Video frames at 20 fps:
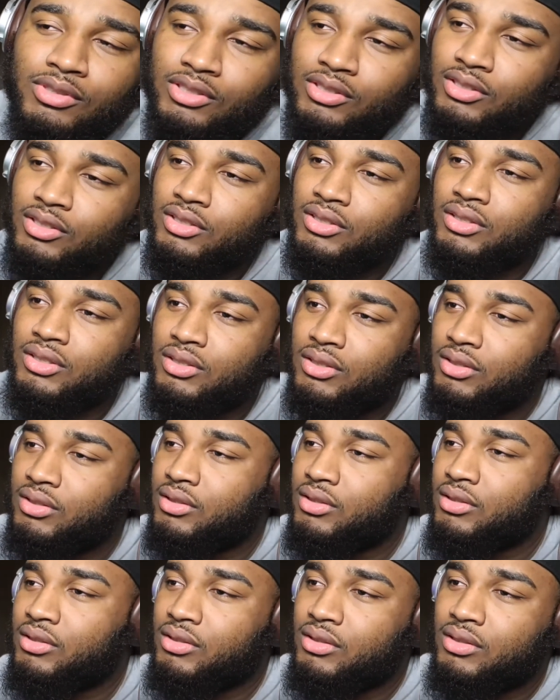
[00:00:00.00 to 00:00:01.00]

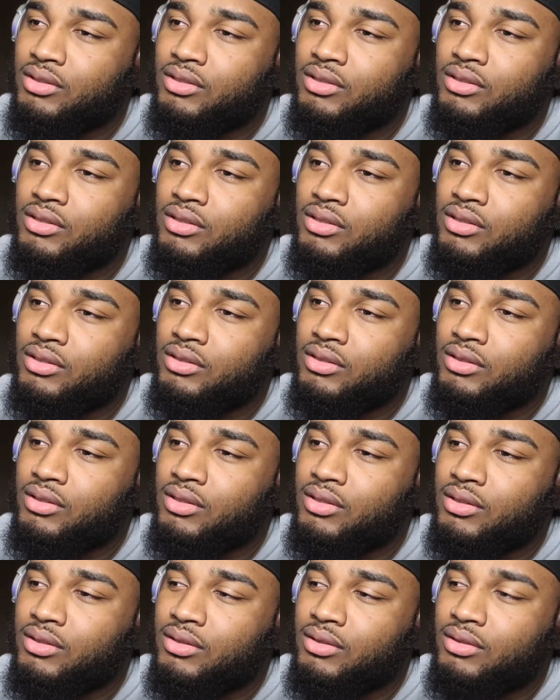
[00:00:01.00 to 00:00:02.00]

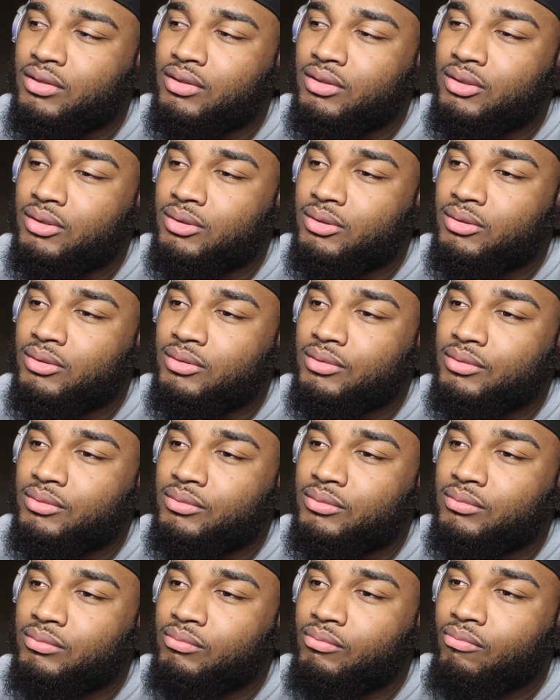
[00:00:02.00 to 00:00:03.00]

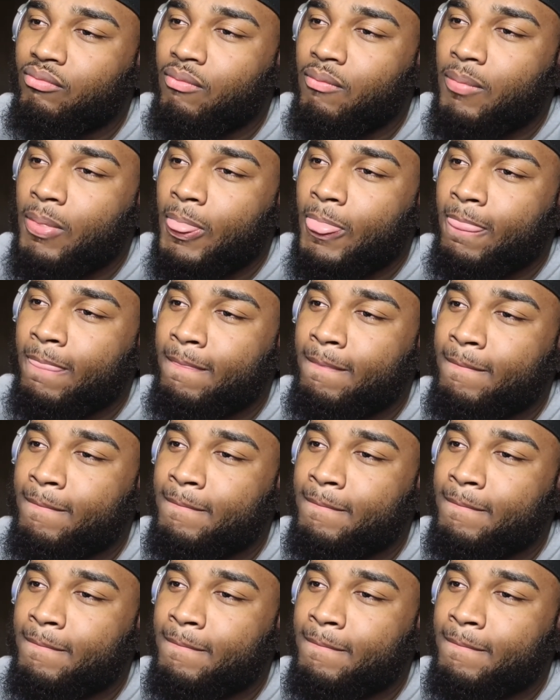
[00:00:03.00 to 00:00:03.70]
(no one is talking)